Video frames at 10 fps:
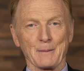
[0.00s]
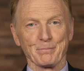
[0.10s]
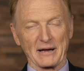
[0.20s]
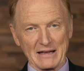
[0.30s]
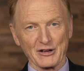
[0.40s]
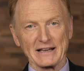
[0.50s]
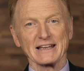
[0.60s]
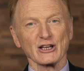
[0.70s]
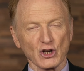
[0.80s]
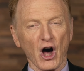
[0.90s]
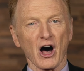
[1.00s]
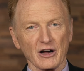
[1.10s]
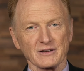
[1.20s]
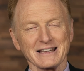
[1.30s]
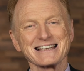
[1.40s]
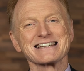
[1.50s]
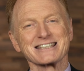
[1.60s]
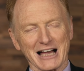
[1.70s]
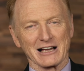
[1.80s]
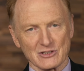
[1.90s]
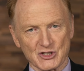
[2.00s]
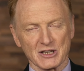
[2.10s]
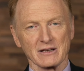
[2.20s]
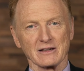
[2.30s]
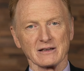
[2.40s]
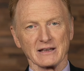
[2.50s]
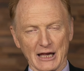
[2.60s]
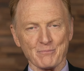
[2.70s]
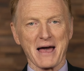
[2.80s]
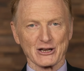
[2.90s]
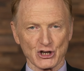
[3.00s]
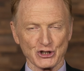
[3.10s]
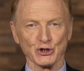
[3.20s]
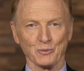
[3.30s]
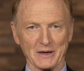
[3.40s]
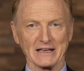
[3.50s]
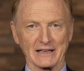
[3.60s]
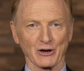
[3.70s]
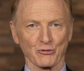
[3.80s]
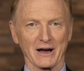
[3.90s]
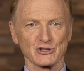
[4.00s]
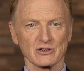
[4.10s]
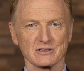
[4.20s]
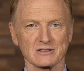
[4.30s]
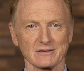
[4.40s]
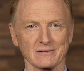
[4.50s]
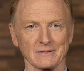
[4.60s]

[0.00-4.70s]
But evidently, God does imagine you being that righteous